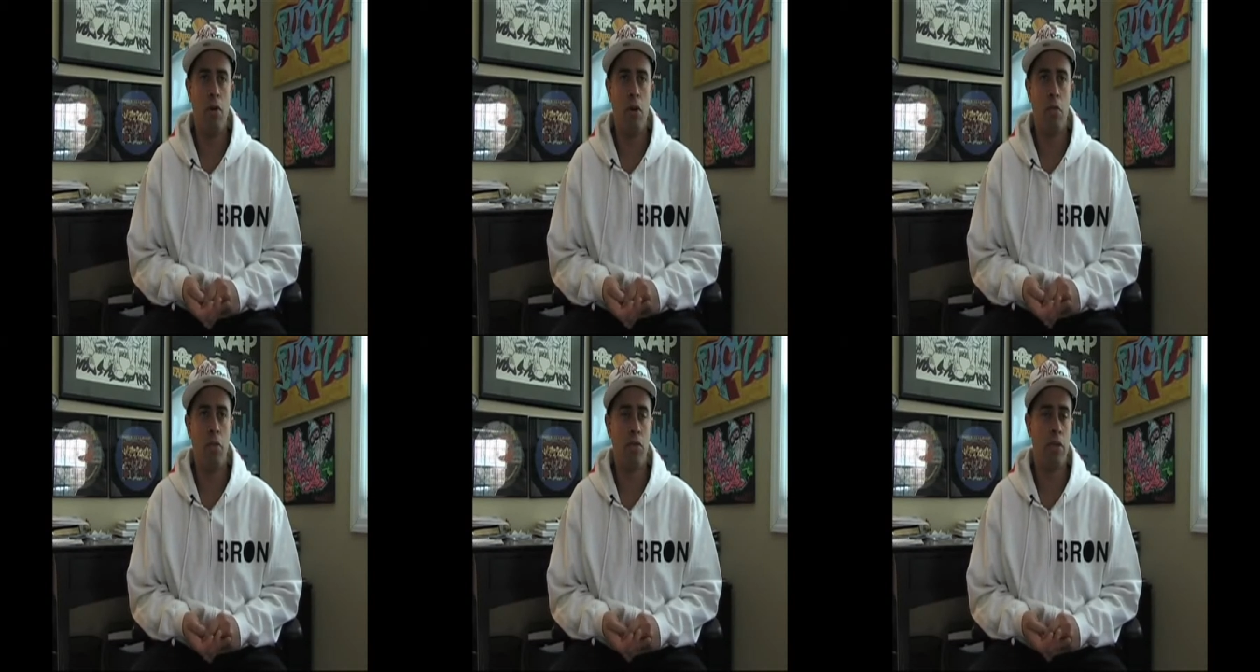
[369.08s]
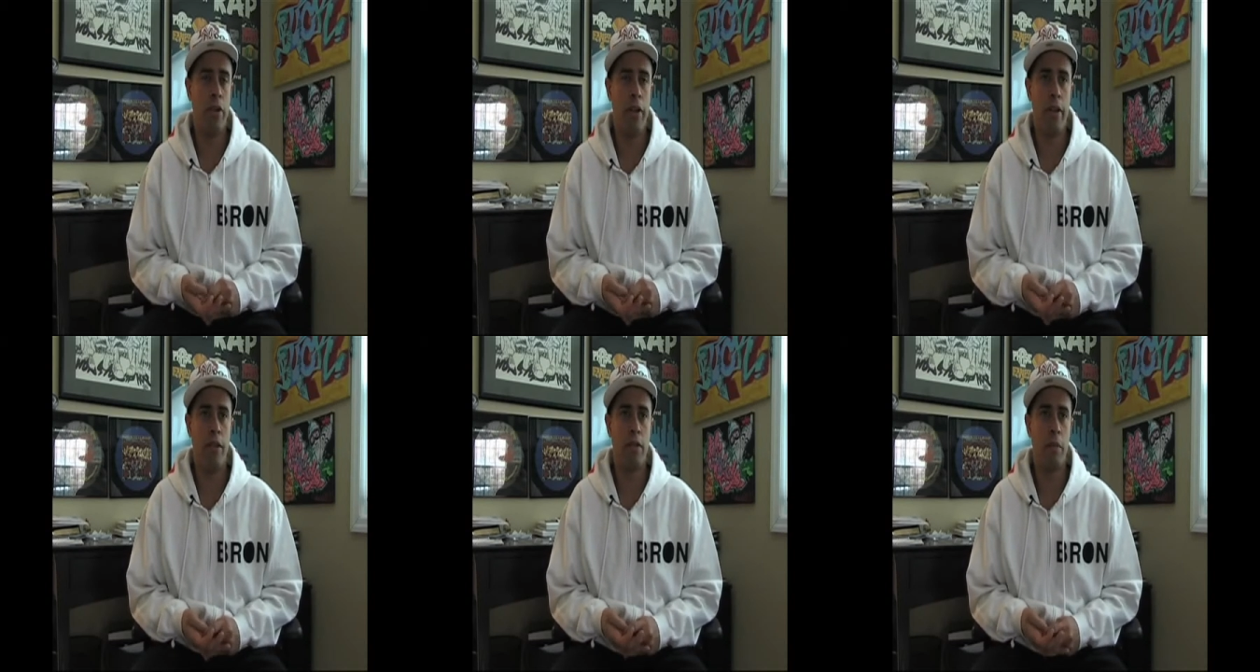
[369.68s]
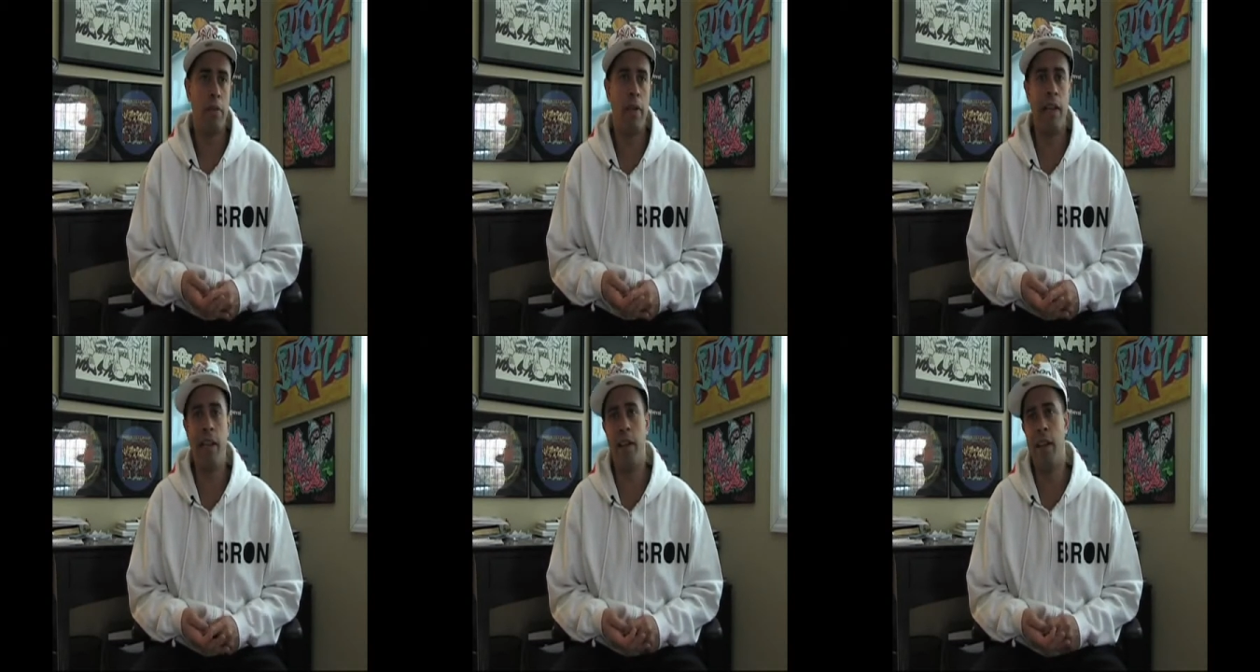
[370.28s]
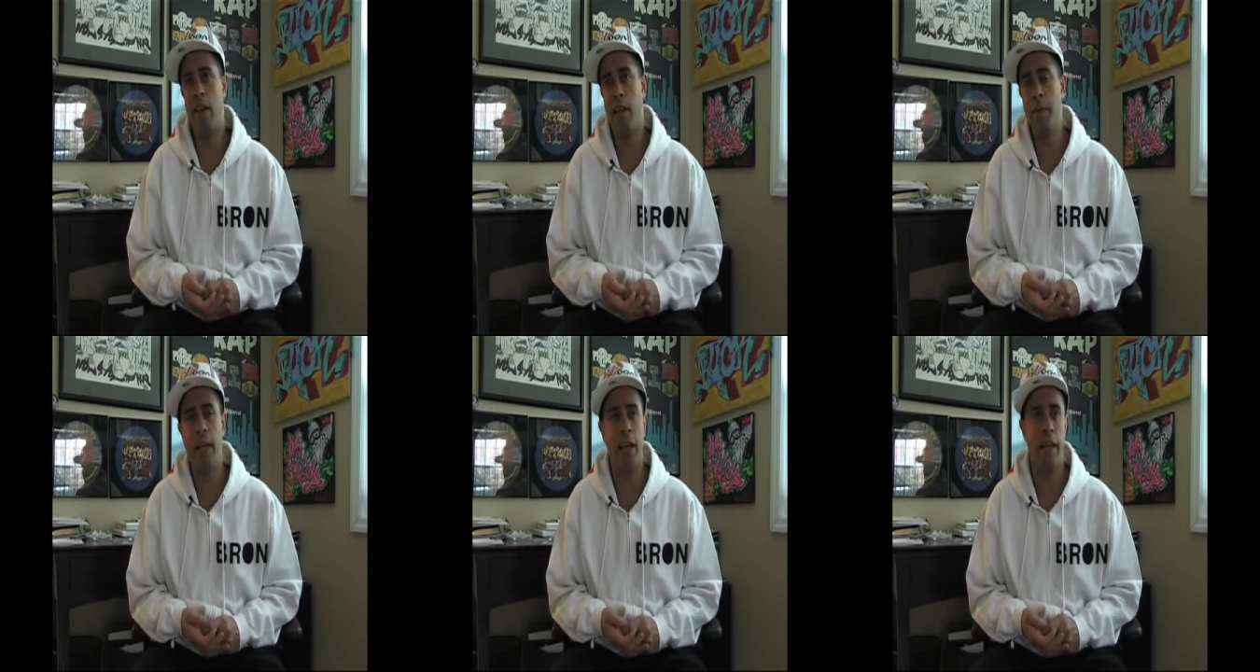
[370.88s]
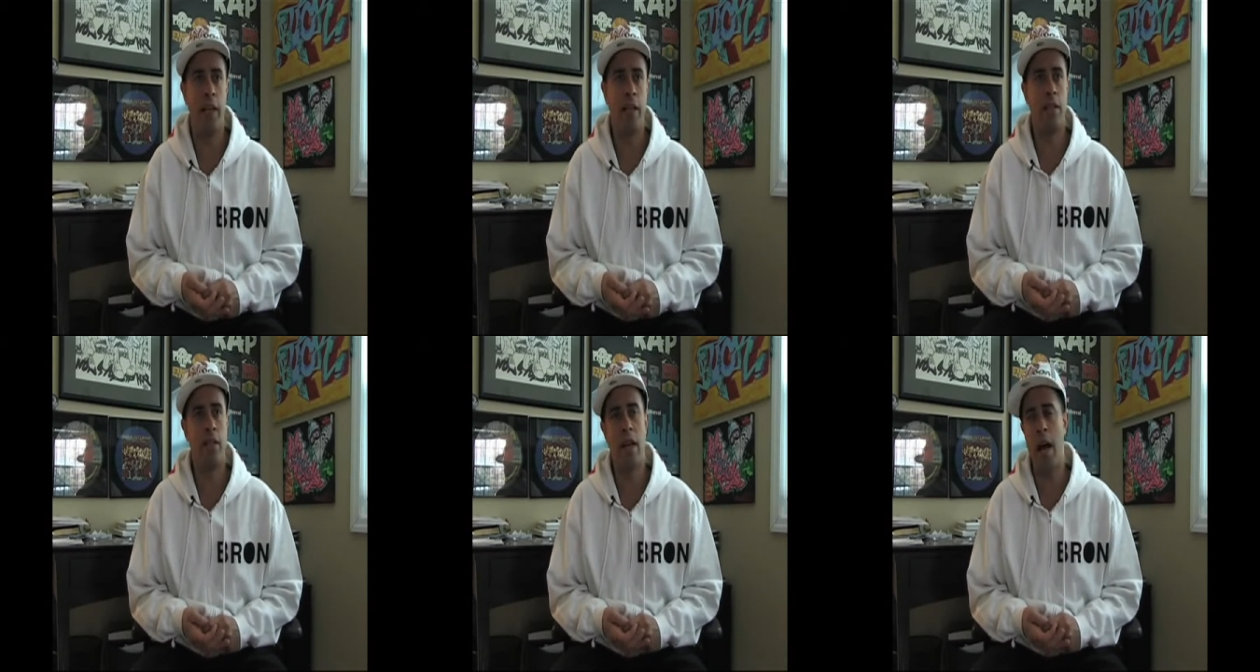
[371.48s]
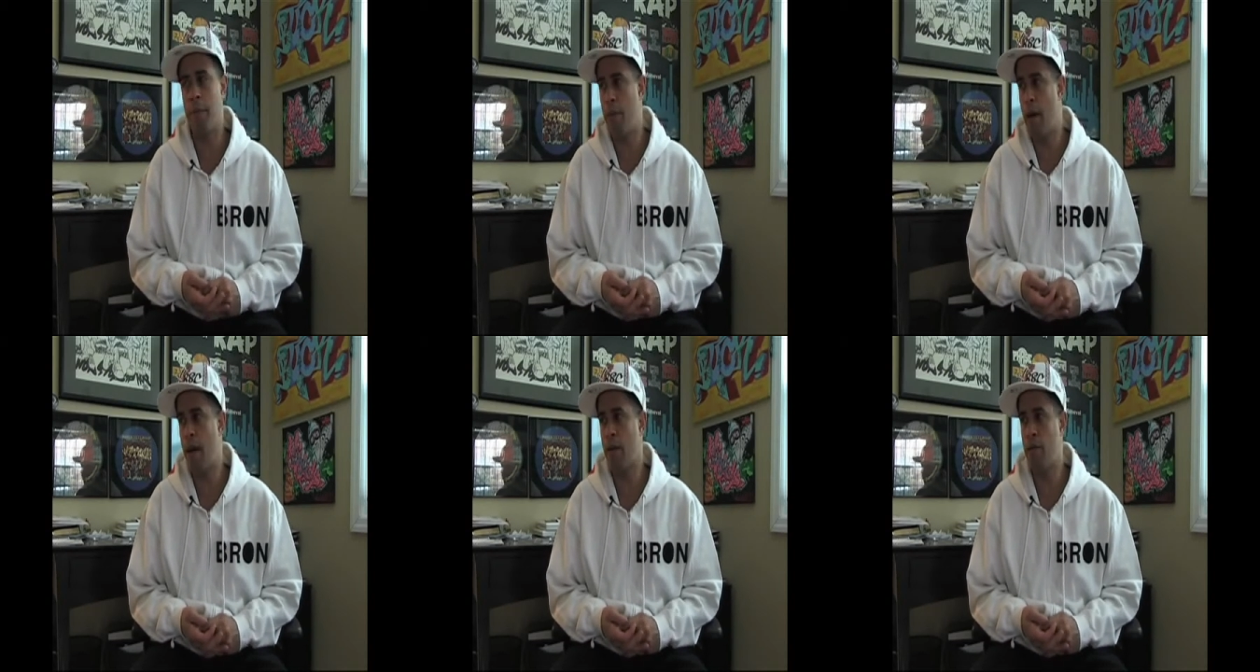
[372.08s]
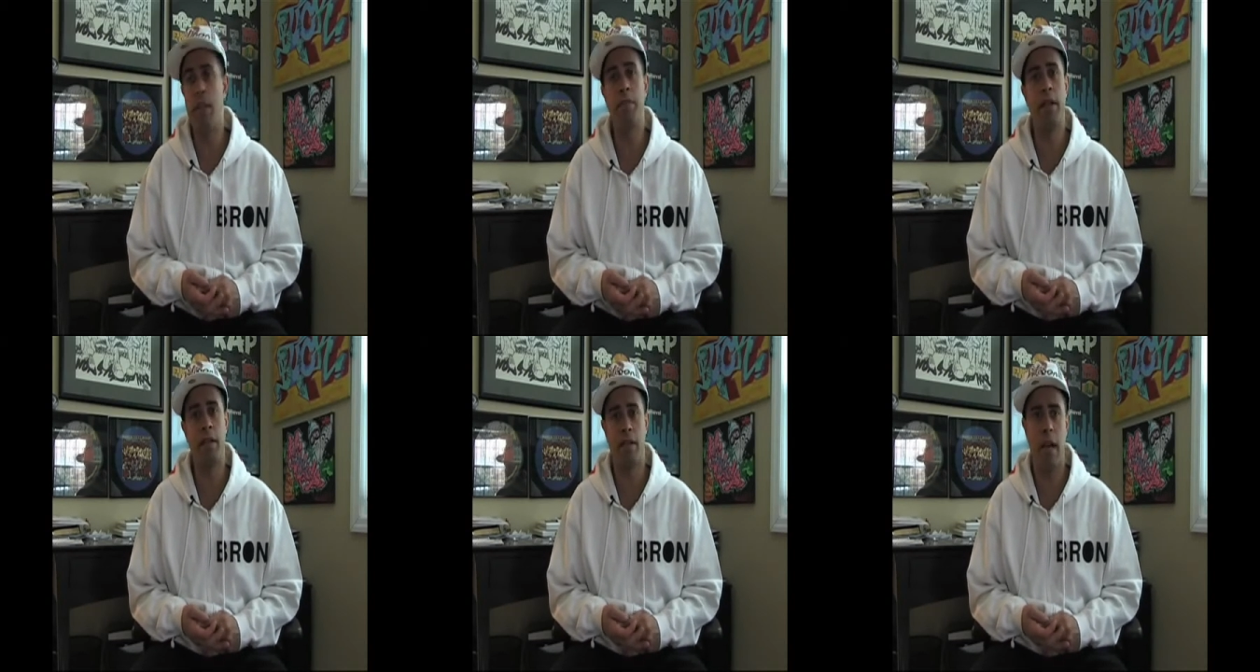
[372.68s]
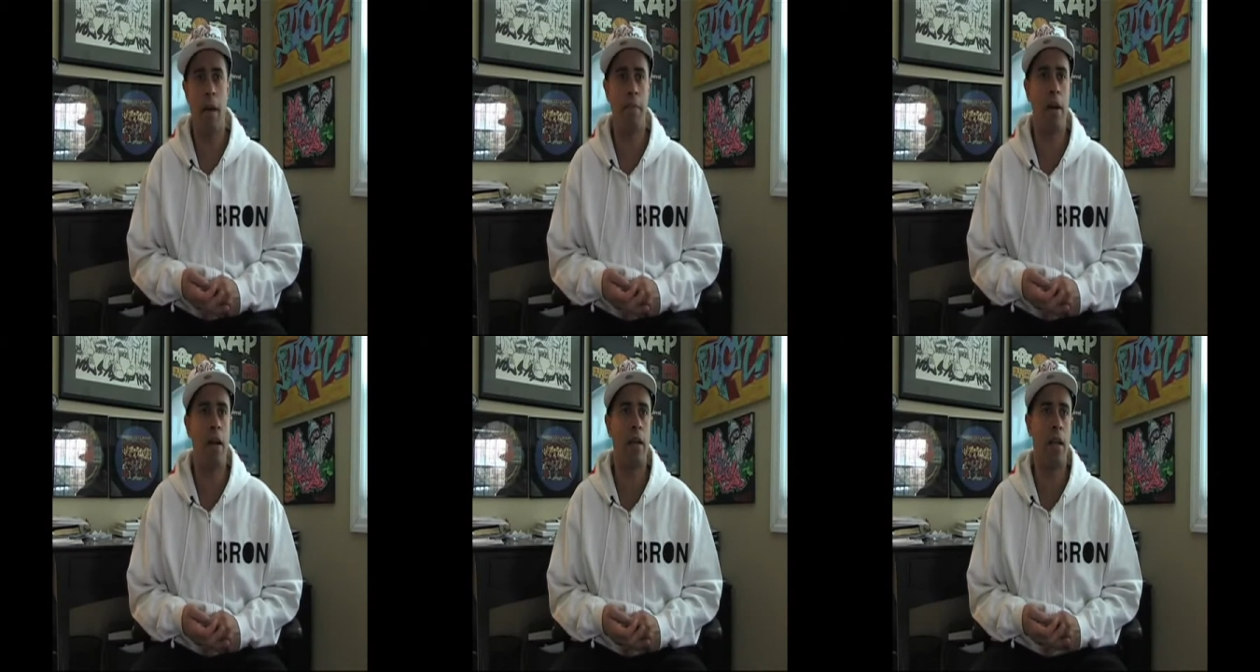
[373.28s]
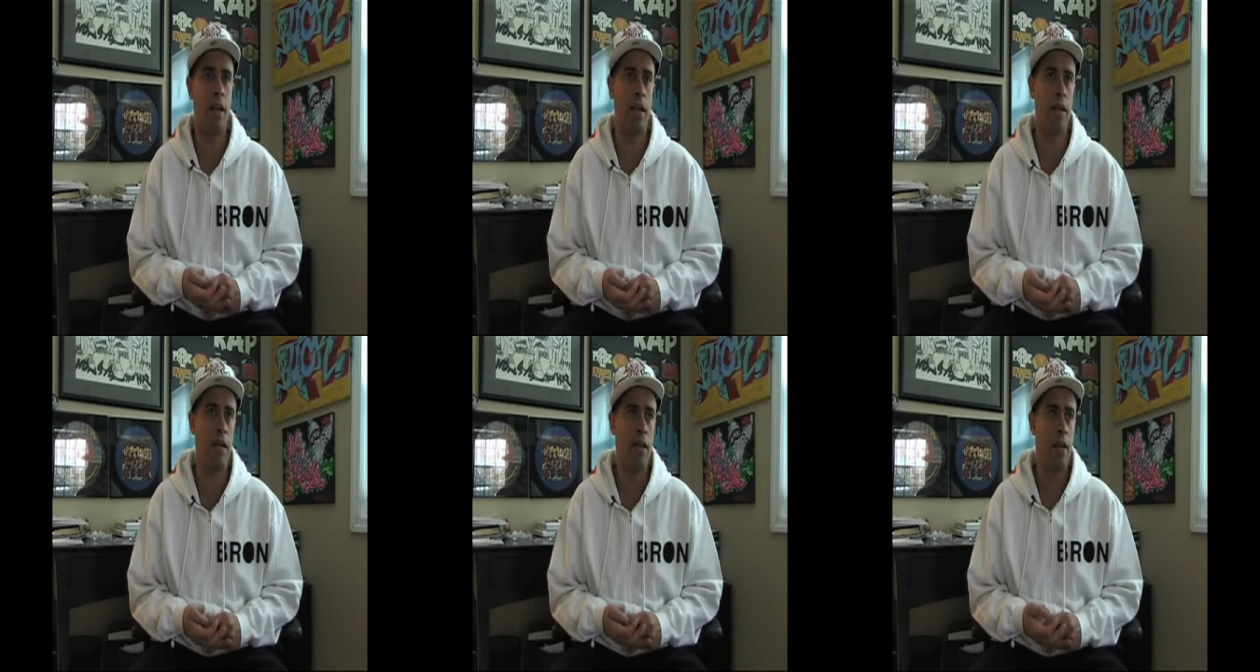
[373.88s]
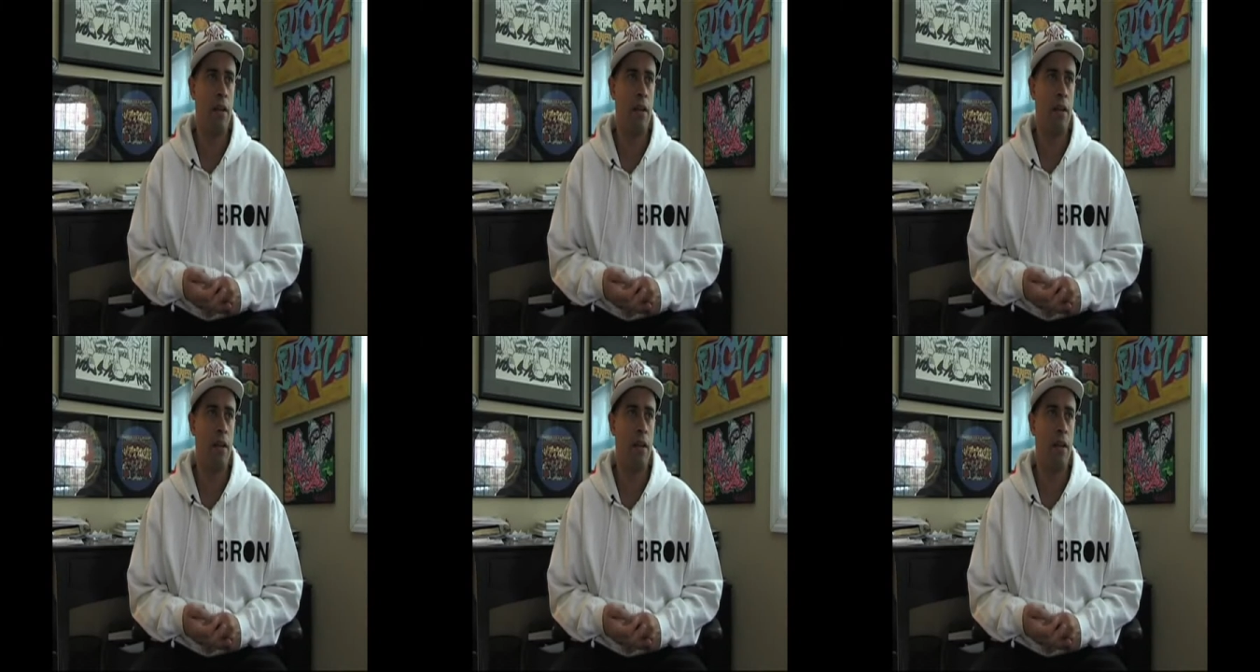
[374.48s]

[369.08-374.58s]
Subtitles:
almost completely eliminating top rock, rhythmic top rock, and